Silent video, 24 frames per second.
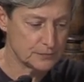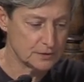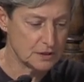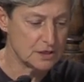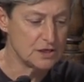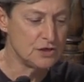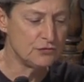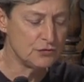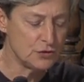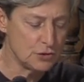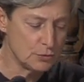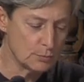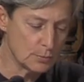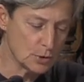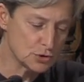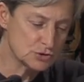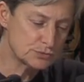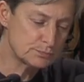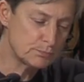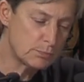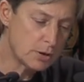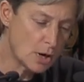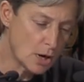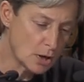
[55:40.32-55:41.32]
Even the
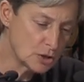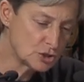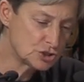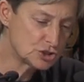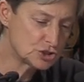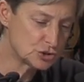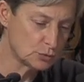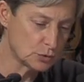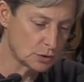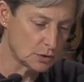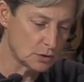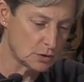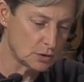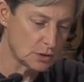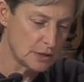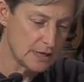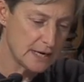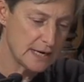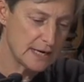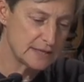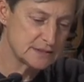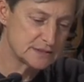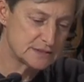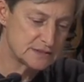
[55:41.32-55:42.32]
most punctual
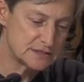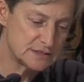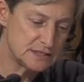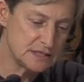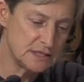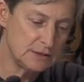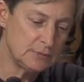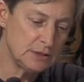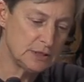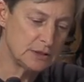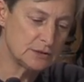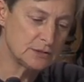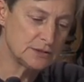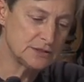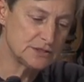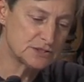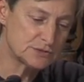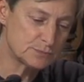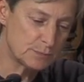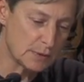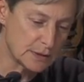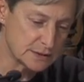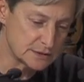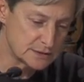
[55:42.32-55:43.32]
and seemingly
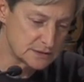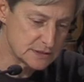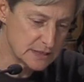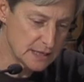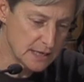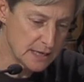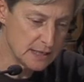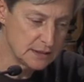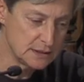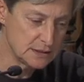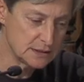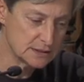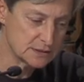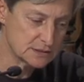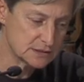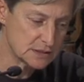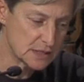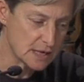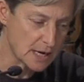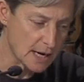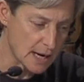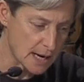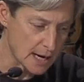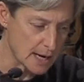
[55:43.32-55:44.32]
spontaneous
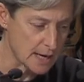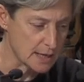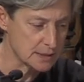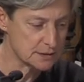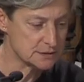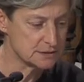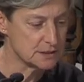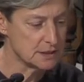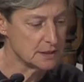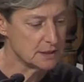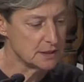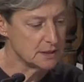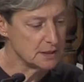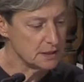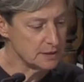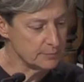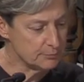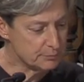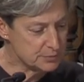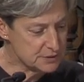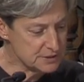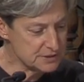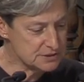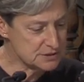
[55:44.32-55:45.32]
act
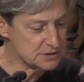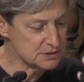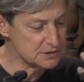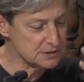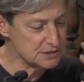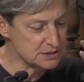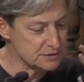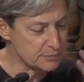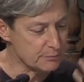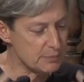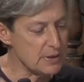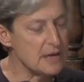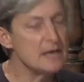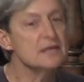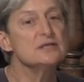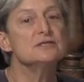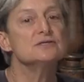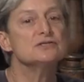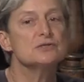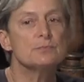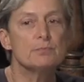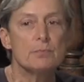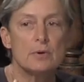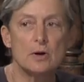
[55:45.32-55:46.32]
implicitly
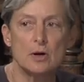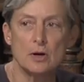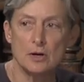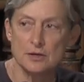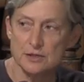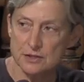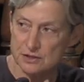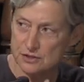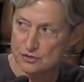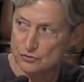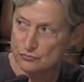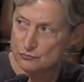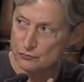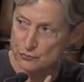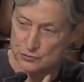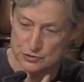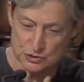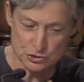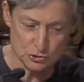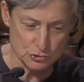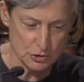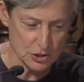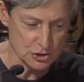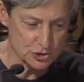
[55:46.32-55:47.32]
depends upon an
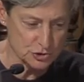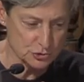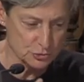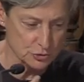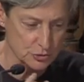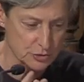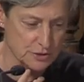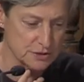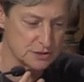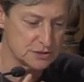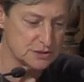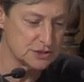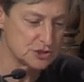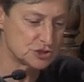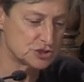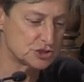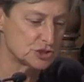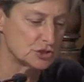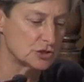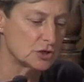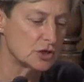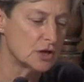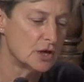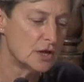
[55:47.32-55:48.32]
infrastructural
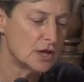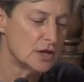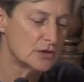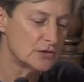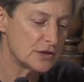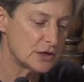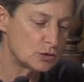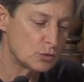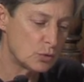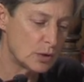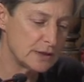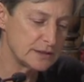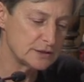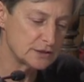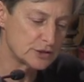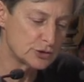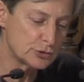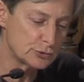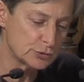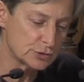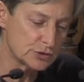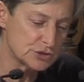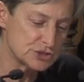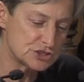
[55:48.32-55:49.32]
condition that quite
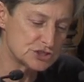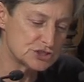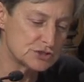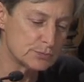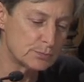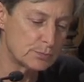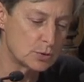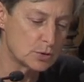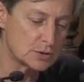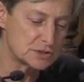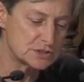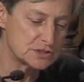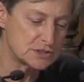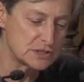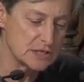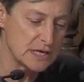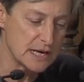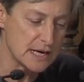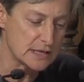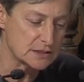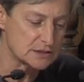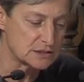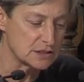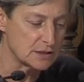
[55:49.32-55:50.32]
literally supports
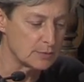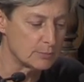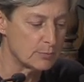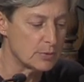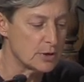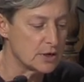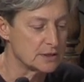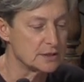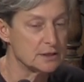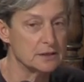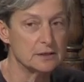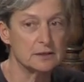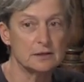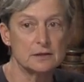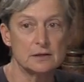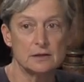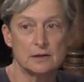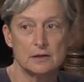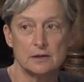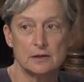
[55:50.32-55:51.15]
the acting body.